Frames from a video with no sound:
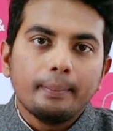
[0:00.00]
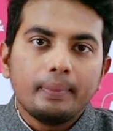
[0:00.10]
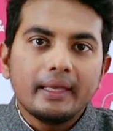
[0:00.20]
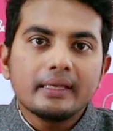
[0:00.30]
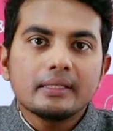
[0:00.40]

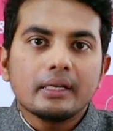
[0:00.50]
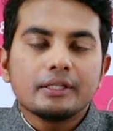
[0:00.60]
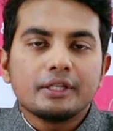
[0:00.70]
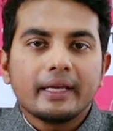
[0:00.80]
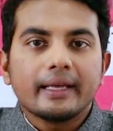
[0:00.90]
Please
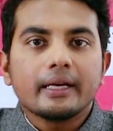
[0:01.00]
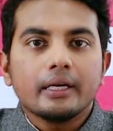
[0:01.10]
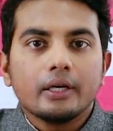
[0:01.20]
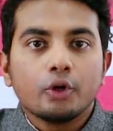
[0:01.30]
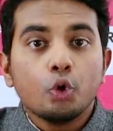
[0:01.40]
take
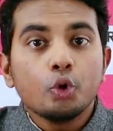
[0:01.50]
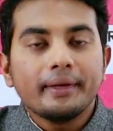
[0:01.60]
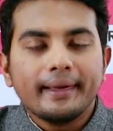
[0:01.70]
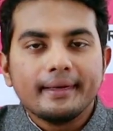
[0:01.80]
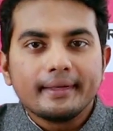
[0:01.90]
good
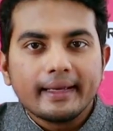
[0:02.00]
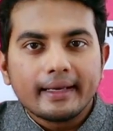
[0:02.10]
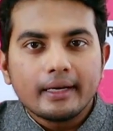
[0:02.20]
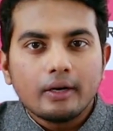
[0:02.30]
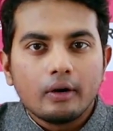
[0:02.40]

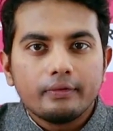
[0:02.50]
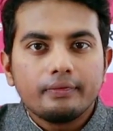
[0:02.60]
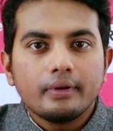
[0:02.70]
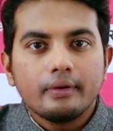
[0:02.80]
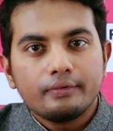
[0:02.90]
intake
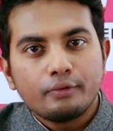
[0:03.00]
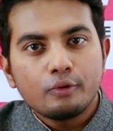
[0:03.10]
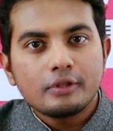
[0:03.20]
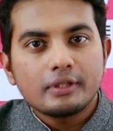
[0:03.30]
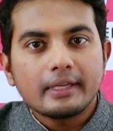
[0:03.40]
of
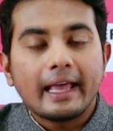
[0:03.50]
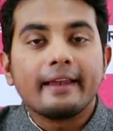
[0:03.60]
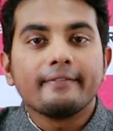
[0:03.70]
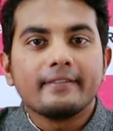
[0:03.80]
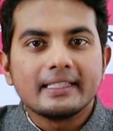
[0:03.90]
fruits
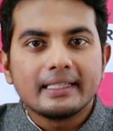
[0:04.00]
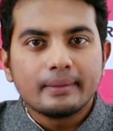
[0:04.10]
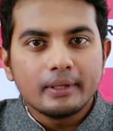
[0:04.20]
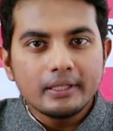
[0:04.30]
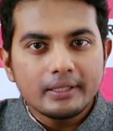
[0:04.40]
and
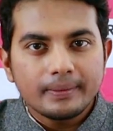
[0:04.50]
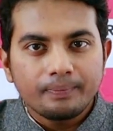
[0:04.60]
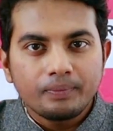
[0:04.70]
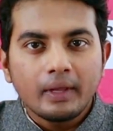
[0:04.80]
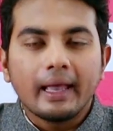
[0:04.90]
vegetables
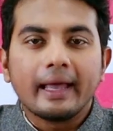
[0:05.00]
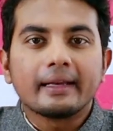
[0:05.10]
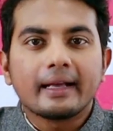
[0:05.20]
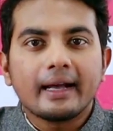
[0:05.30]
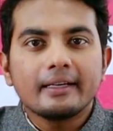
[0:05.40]

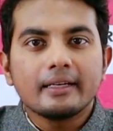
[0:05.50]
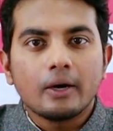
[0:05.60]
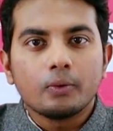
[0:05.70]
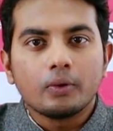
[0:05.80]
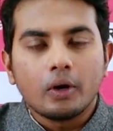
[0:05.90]
and cut
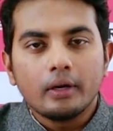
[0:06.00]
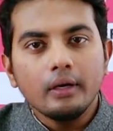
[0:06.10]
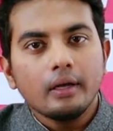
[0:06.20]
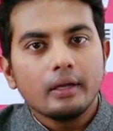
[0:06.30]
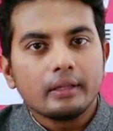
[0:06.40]
down
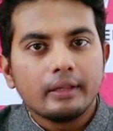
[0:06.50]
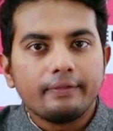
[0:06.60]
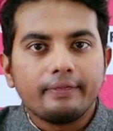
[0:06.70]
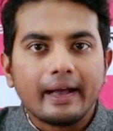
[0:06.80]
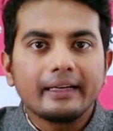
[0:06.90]
on the
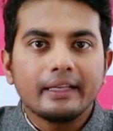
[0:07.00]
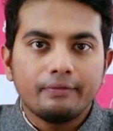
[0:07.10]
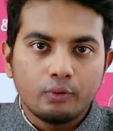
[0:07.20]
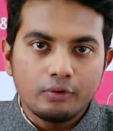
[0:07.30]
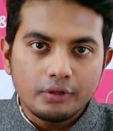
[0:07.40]
fatty
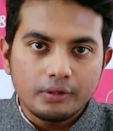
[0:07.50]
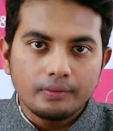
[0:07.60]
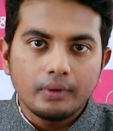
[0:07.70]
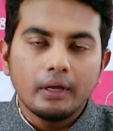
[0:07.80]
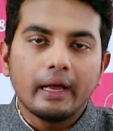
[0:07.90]
foods
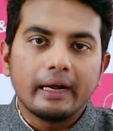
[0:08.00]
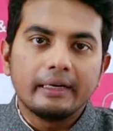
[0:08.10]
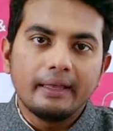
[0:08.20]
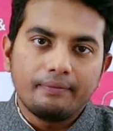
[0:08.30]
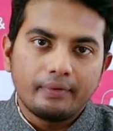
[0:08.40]

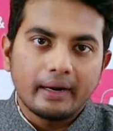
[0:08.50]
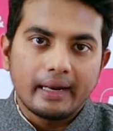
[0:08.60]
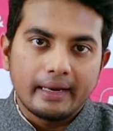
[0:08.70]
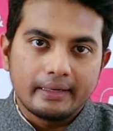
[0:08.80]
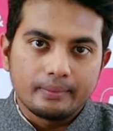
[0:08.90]
and deep fried
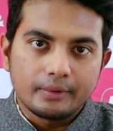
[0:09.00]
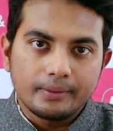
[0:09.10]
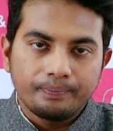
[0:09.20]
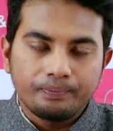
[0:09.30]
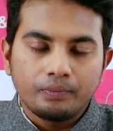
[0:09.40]
items.